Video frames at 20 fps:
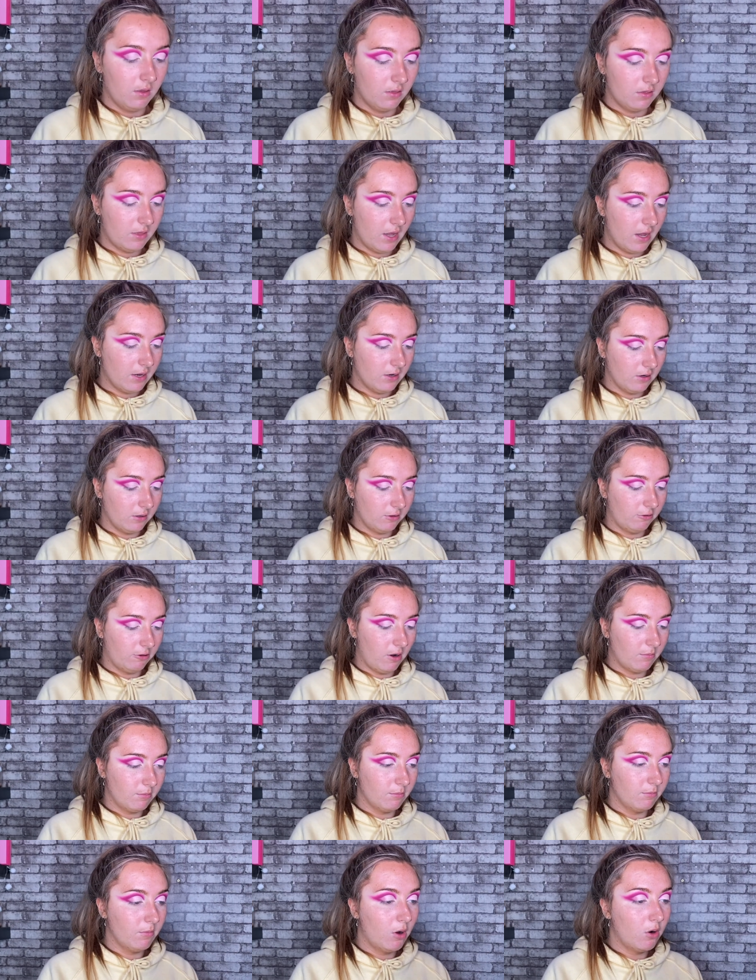Then I'm
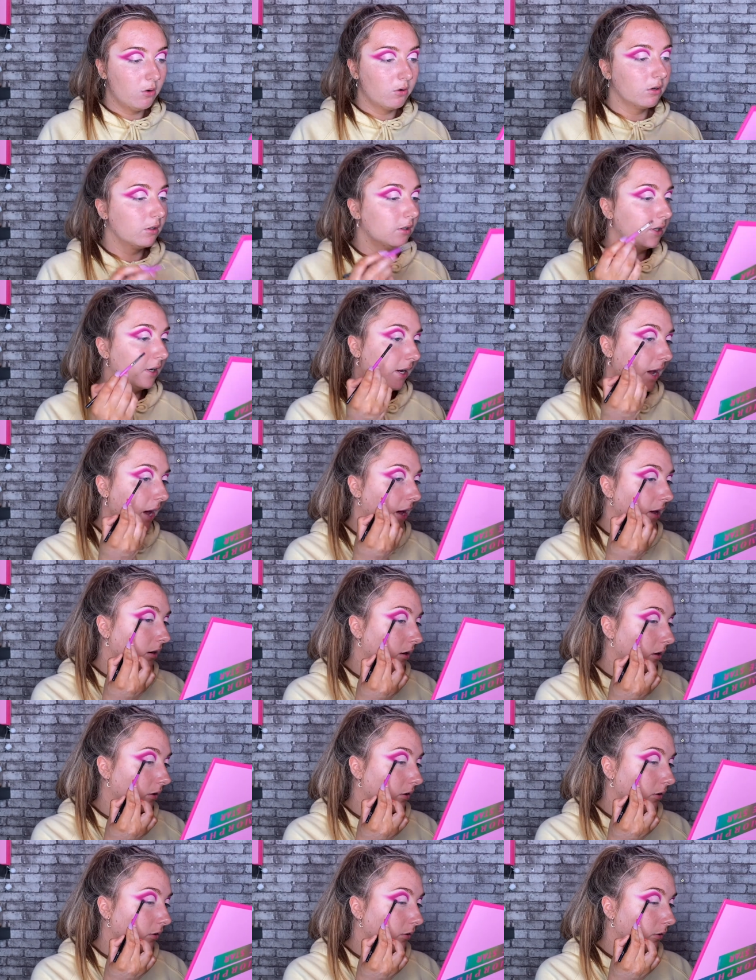grabbing Mogul again.
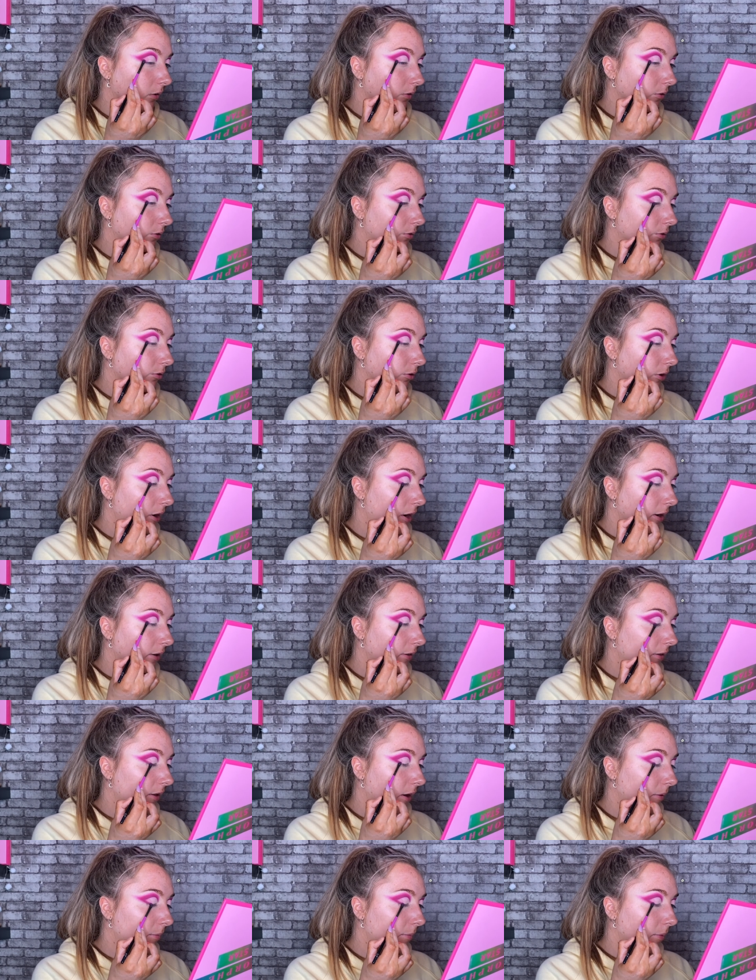I'm gonna drag
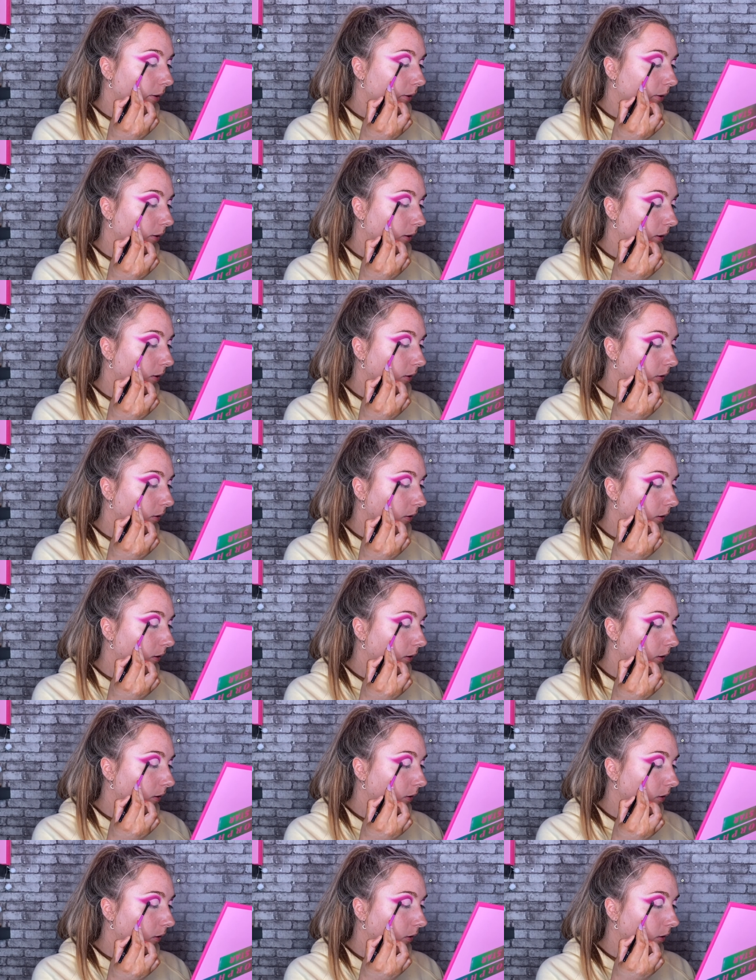that back in
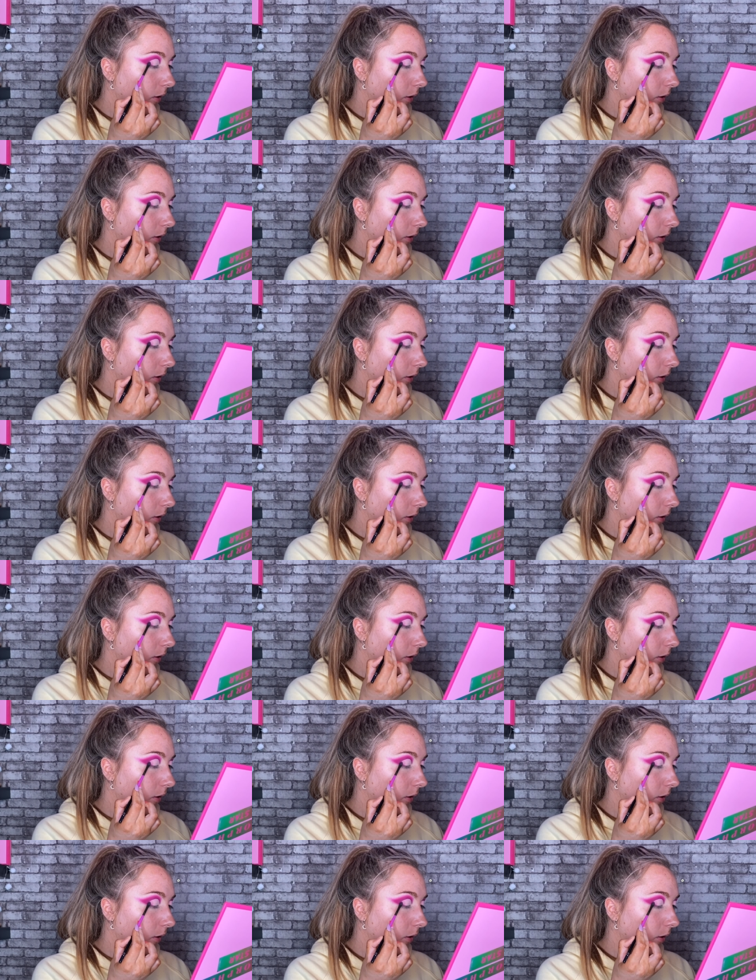here.